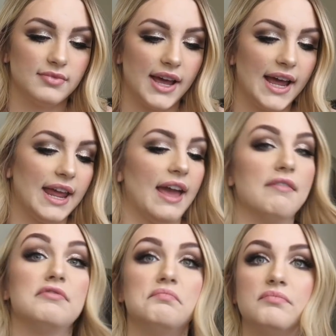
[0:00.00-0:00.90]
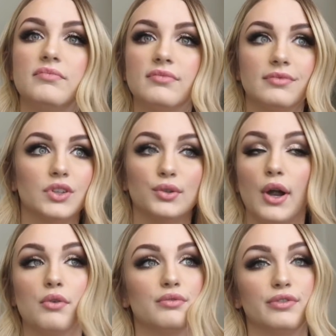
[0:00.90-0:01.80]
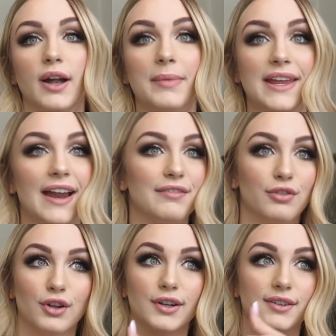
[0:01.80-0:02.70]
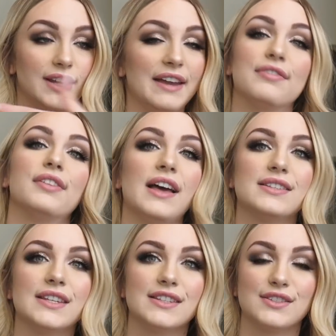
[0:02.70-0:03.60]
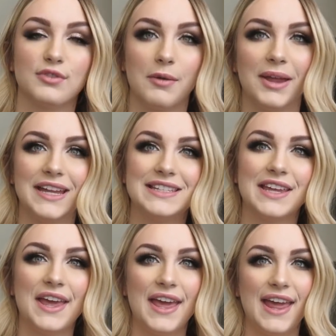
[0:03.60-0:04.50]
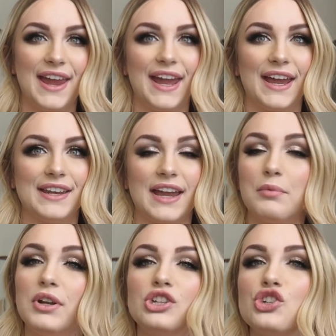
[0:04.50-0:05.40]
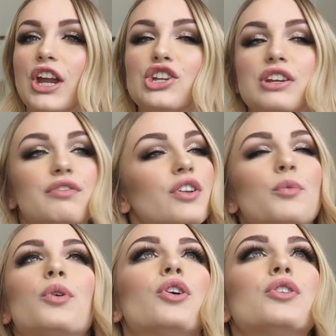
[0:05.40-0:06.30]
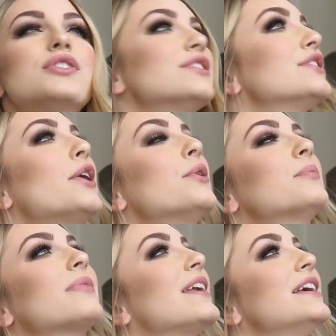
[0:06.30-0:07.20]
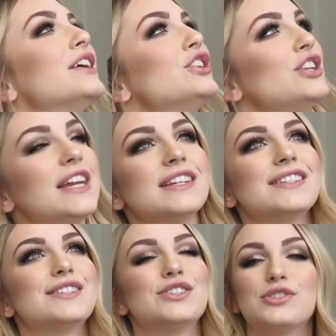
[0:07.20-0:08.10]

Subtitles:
I have grown from it. I've learned life lessons from it, and I wouldn't change it for the world. So she is